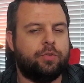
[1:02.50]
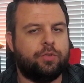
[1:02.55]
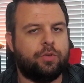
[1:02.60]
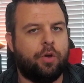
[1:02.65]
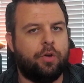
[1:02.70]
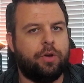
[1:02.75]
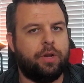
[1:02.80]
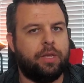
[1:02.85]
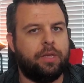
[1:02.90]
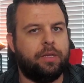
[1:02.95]

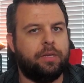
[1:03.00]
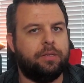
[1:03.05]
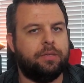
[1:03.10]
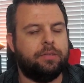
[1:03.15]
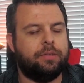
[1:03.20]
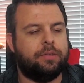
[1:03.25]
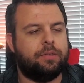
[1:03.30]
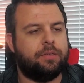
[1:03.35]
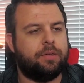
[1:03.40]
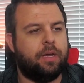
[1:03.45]

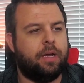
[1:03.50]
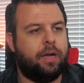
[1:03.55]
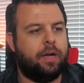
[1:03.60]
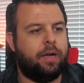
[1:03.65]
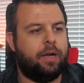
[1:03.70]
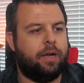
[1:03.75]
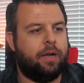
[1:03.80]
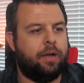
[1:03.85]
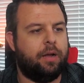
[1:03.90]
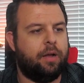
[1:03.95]
Sony's,
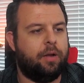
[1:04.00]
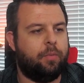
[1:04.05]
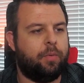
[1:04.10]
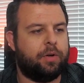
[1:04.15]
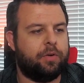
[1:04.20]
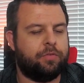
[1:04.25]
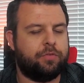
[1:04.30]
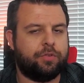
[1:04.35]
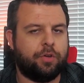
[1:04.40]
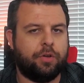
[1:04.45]

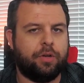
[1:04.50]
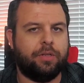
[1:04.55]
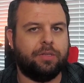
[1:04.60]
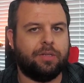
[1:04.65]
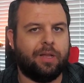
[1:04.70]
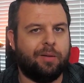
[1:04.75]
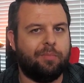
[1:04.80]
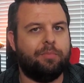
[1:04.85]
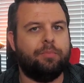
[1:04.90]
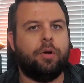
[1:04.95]
one of
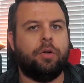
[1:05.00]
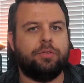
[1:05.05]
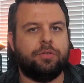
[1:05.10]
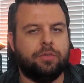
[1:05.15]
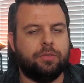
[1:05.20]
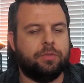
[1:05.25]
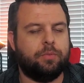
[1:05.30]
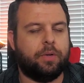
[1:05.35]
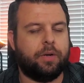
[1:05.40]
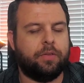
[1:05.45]
Sony's
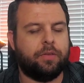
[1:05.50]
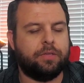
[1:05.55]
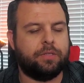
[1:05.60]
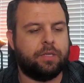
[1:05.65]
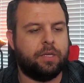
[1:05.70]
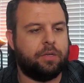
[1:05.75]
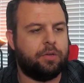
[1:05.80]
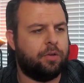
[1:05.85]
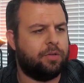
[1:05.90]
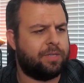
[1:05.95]
bosses, one of the
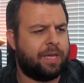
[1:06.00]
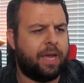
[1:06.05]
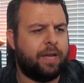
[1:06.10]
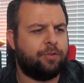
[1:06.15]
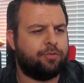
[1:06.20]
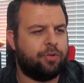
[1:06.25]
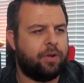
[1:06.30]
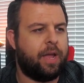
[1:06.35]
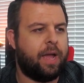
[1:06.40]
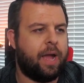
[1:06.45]
CEOs,
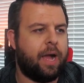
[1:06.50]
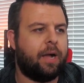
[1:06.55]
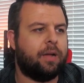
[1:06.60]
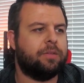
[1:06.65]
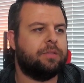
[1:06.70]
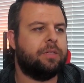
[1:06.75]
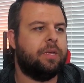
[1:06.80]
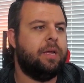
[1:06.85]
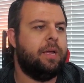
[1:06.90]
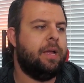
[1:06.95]
Andrew
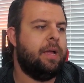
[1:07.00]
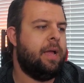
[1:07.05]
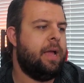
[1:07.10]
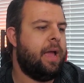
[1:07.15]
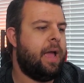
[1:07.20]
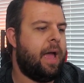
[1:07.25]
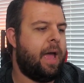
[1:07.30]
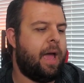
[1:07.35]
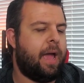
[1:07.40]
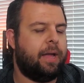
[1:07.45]
House.
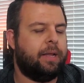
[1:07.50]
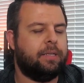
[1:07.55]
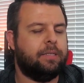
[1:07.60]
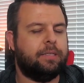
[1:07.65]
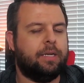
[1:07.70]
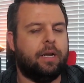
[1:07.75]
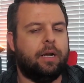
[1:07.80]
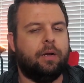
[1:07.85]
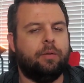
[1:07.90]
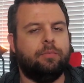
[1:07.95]

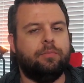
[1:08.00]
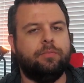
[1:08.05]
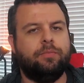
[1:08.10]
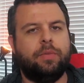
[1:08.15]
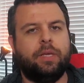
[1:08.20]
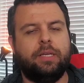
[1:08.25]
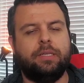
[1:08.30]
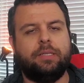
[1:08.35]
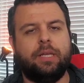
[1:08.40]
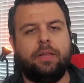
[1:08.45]
And
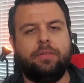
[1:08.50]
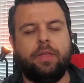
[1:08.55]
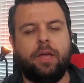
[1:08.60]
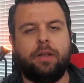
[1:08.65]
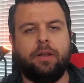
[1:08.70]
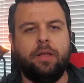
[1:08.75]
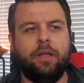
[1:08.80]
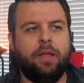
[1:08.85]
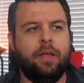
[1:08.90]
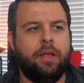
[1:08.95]
he
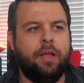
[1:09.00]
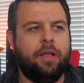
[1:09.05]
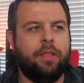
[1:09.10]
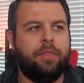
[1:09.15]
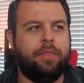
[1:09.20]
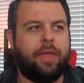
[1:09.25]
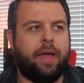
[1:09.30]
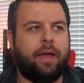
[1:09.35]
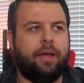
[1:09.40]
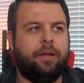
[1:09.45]
said
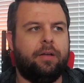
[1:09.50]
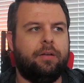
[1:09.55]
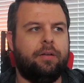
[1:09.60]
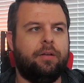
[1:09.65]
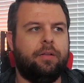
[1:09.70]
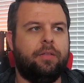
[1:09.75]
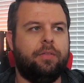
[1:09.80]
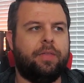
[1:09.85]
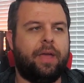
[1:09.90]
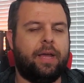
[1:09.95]
that
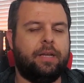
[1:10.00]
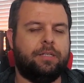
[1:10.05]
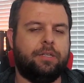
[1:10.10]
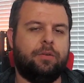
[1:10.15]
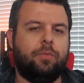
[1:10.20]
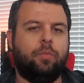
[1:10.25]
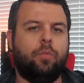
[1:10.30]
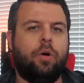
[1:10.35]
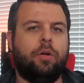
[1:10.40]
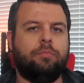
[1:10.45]
they
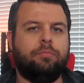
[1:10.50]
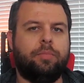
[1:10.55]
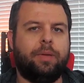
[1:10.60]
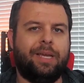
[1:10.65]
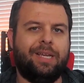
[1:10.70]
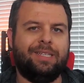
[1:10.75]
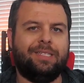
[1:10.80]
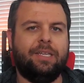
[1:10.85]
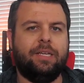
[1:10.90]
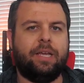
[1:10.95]
didn't want
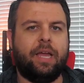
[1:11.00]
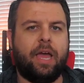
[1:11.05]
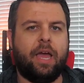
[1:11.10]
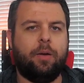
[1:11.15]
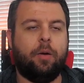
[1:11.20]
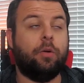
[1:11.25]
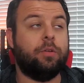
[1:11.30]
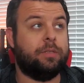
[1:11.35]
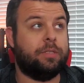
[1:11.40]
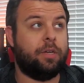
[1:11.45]
they
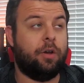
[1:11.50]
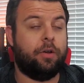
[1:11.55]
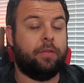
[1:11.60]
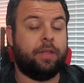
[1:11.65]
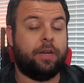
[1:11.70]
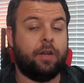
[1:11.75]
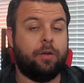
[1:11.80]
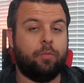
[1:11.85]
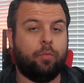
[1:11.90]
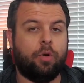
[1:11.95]

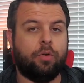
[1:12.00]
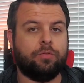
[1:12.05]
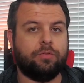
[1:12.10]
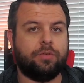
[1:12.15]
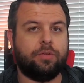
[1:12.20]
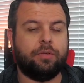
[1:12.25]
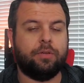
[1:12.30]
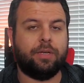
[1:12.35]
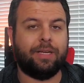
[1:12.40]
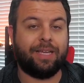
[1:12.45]
didn't
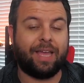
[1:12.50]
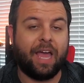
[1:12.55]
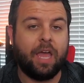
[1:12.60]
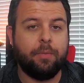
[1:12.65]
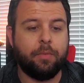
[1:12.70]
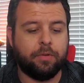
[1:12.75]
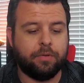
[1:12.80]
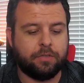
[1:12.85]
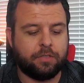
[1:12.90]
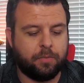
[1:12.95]
want
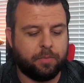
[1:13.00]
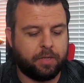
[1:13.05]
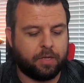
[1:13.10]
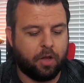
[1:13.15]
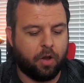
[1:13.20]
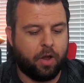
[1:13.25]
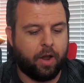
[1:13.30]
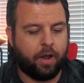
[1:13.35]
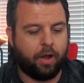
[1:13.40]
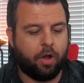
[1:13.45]
gamers to be
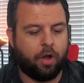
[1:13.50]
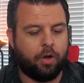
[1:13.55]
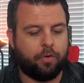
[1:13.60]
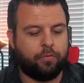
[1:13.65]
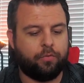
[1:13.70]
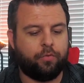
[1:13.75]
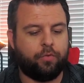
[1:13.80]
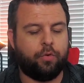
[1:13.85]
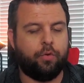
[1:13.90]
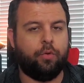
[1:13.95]
going
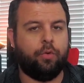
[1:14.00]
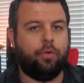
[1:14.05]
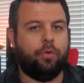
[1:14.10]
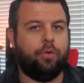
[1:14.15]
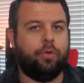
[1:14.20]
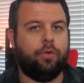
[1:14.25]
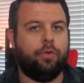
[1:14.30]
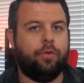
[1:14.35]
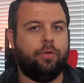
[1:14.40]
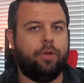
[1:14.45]
off
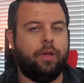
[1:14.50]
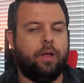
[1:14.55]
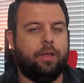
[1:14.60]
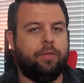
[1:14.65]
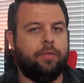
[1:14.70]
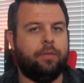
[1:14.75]
to